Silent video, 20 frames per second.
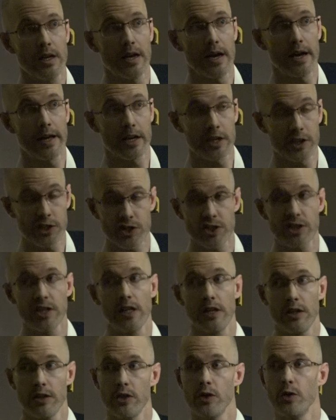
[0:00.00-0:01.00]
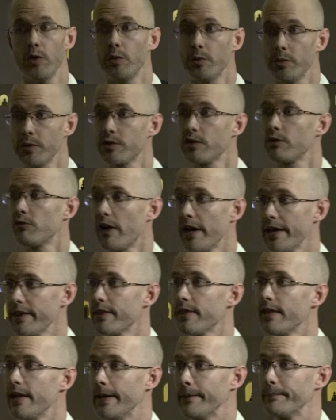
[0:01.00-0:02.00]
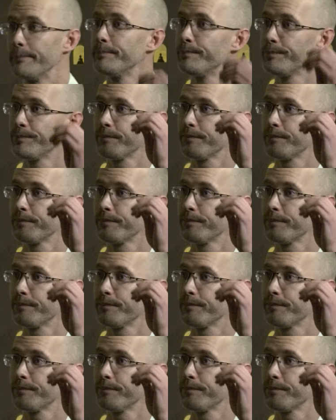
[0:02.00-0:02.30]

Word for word: and I still knew it was the right thing.